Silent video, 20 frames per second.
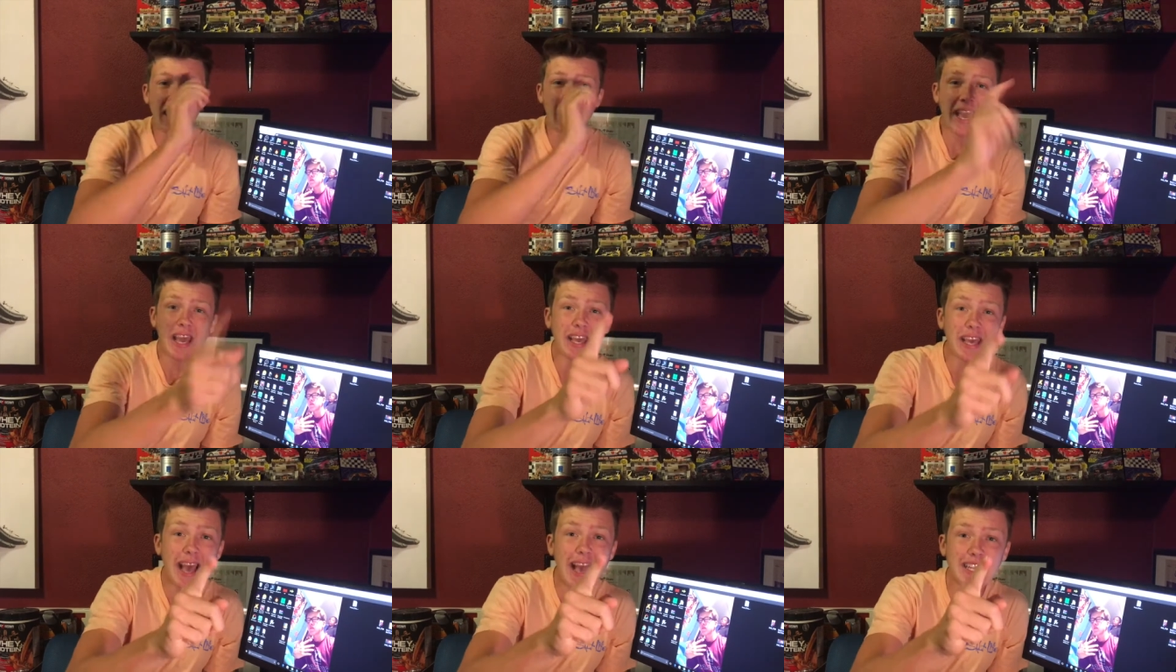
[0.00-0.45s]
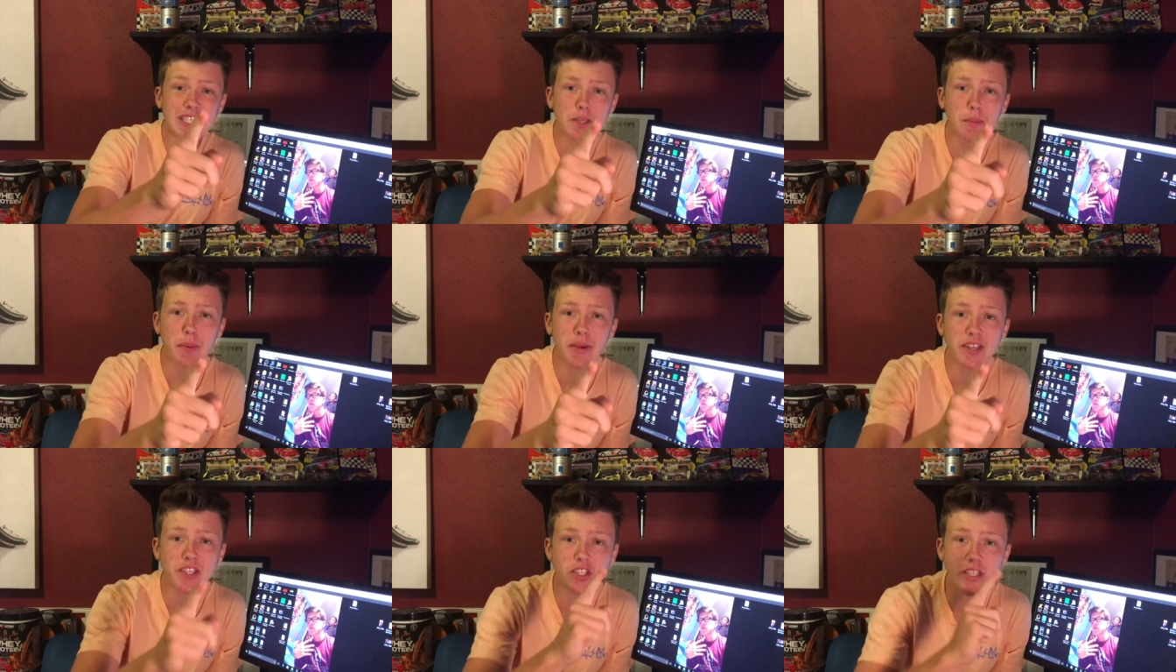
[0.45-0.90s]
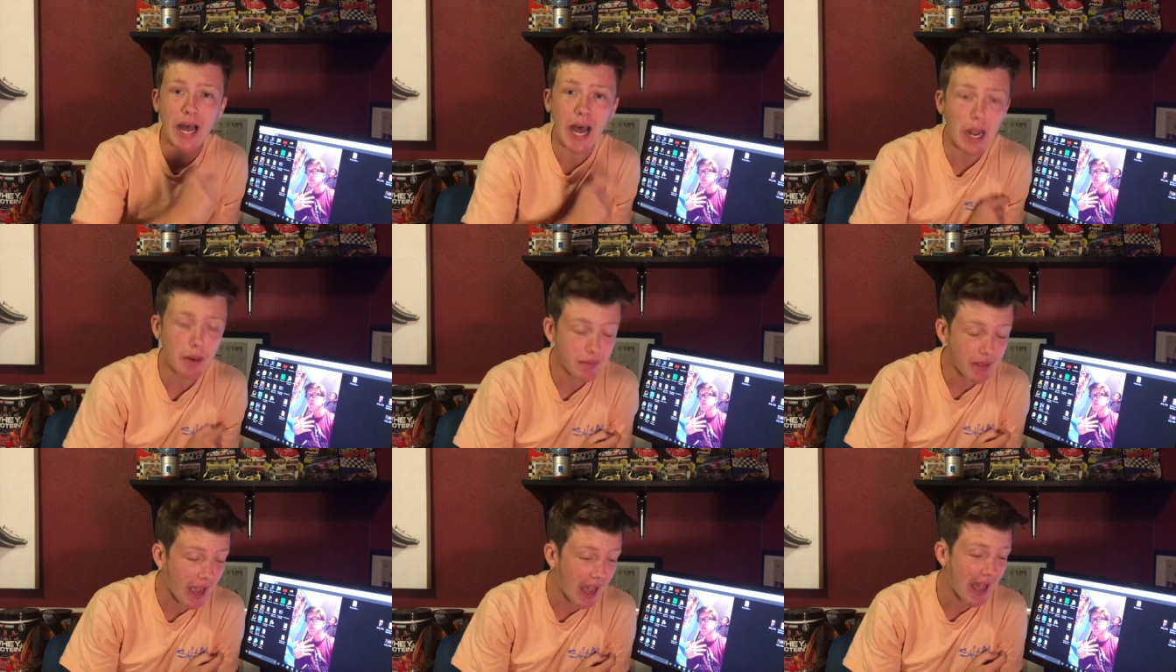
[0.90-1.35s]
he has to be
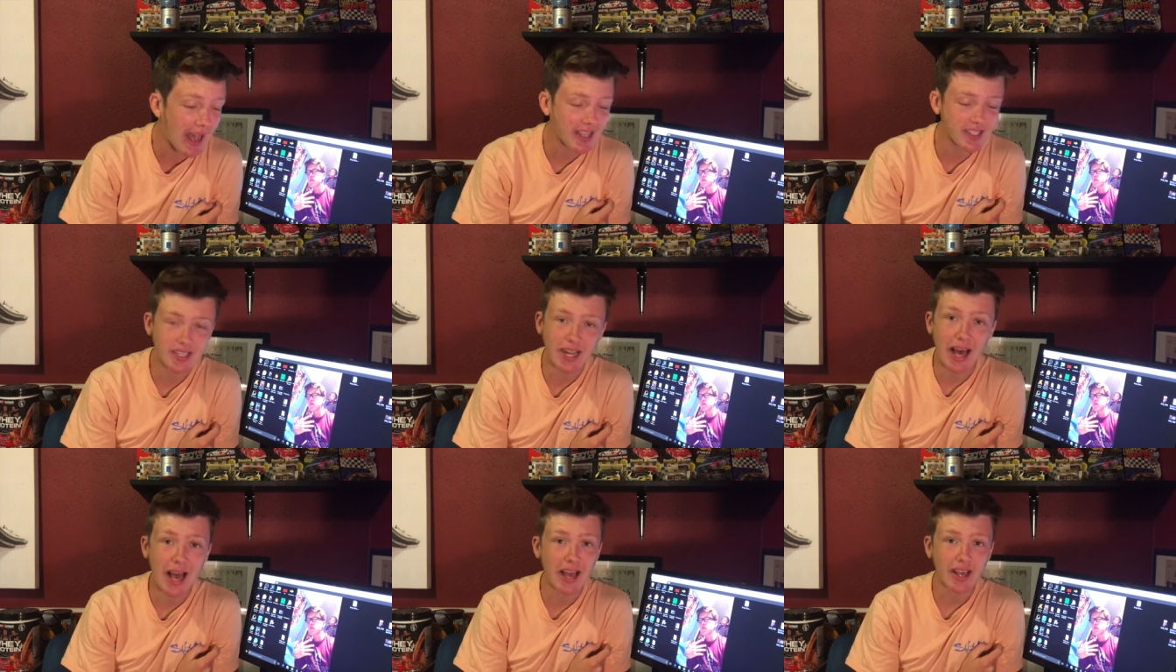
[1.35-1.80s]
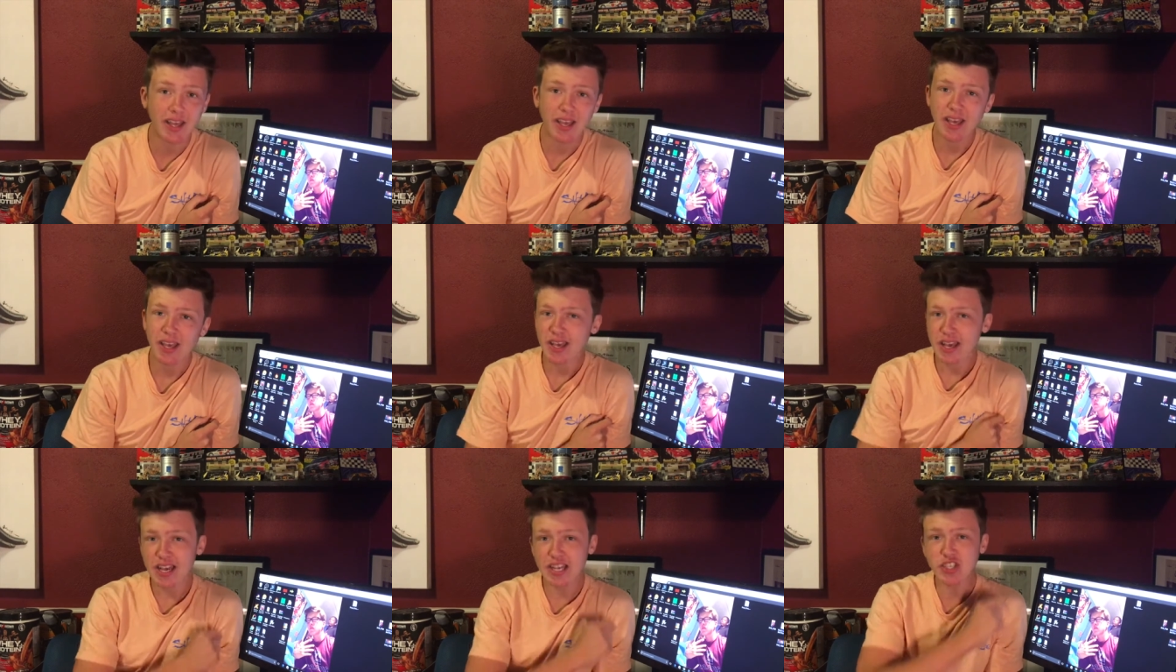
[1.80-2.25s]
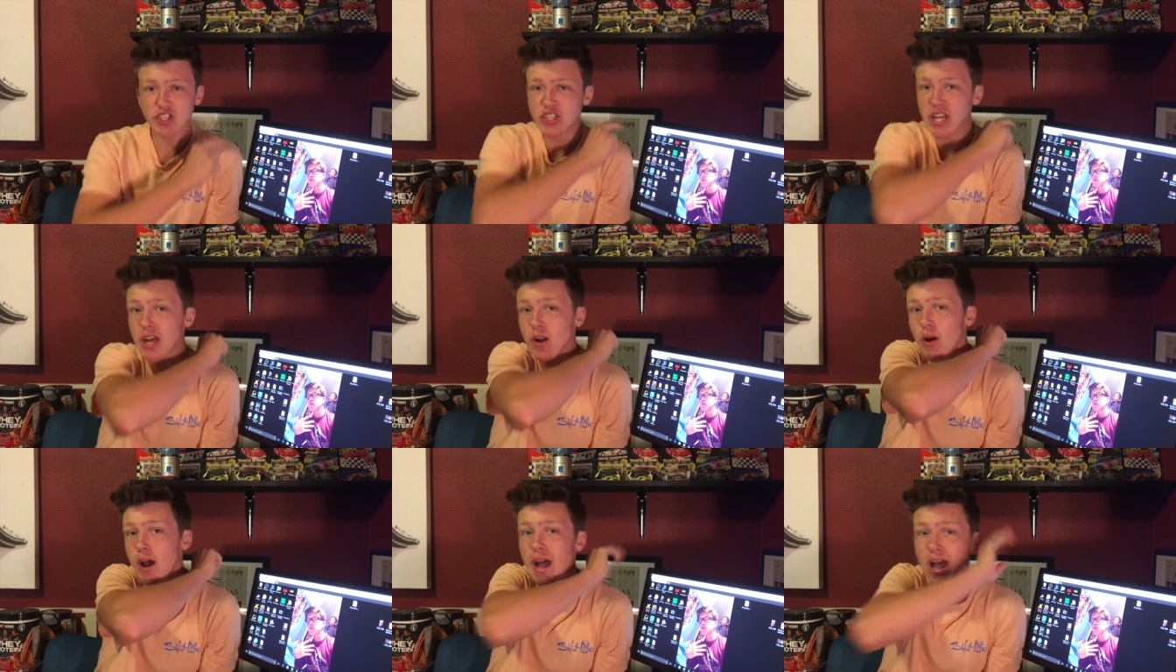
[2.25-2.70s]
stopped, guys. Like, his
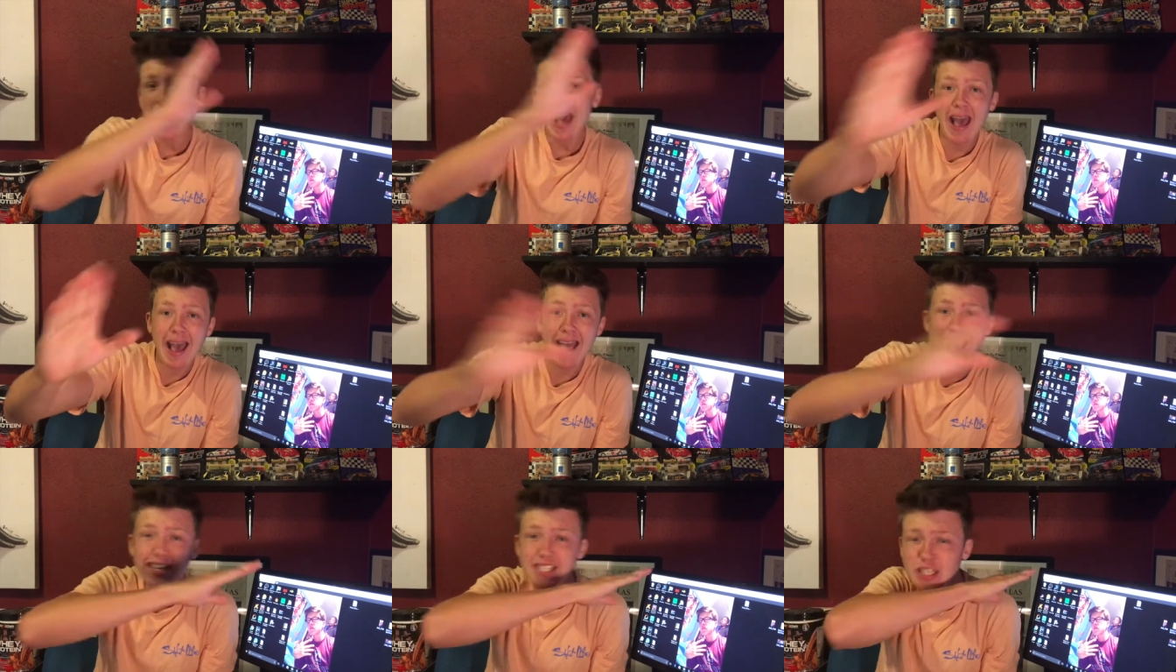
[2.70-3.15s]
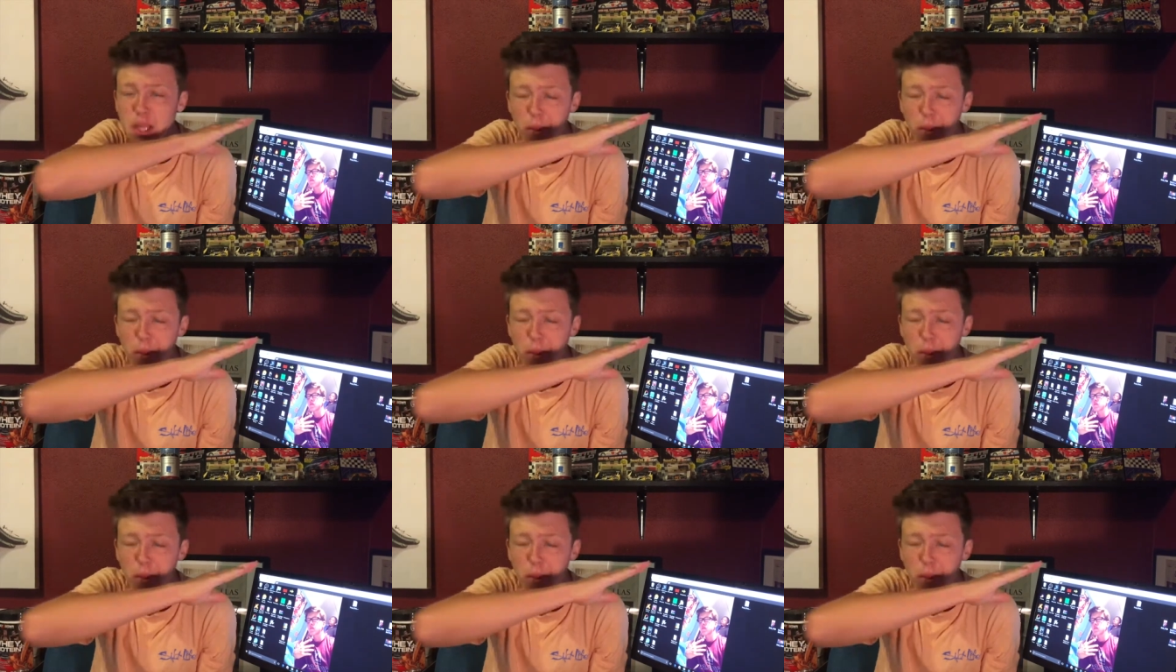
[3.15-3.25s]
channel has